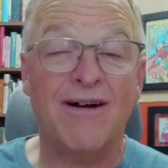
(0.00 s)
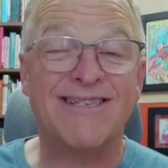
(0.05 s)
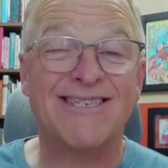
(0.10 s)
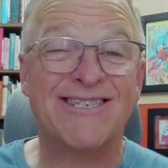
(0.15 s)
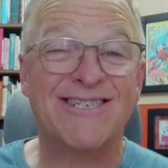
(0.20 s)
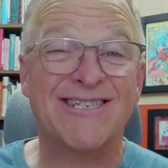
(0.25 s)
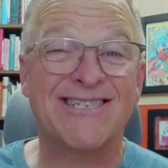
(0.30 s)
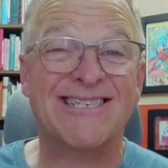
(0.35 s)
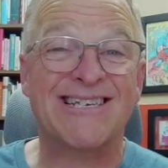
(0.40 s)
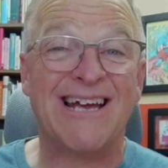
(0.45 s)
It's
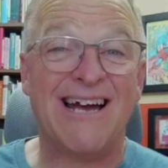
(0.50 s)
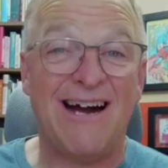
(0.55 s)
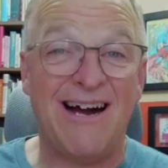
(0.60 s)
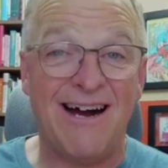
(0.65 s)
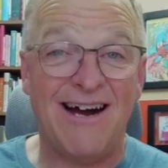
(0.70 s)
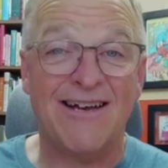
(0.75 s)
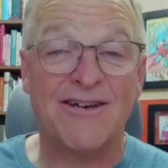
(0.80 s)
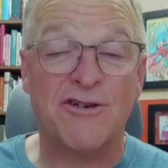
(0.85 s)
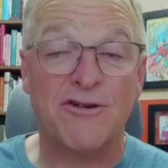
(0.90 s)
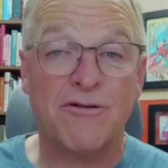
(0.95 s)
just
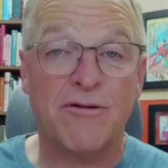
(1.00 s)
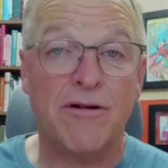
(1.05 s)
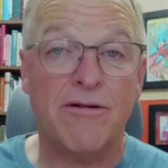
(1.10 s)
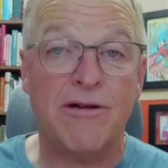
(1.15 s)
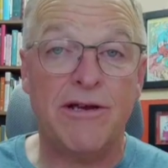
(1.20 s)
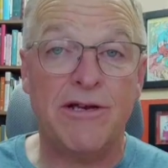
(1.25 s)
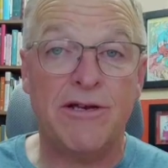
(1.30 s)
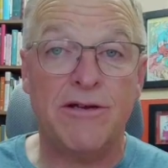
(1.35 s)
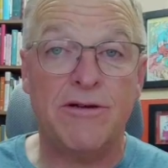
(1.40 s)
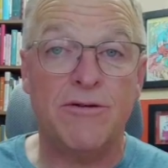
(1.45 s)

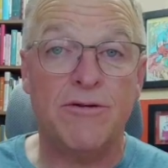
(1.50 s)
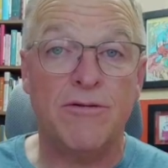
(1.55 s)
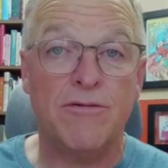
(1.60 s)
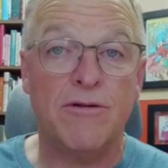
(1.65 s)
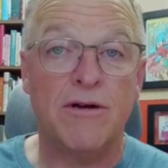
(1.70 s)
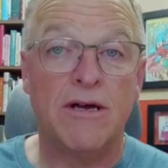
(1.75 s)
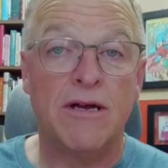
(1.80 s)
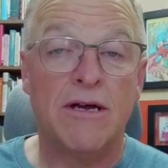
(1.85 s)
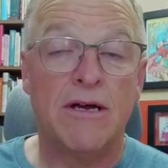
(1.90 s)
contrary to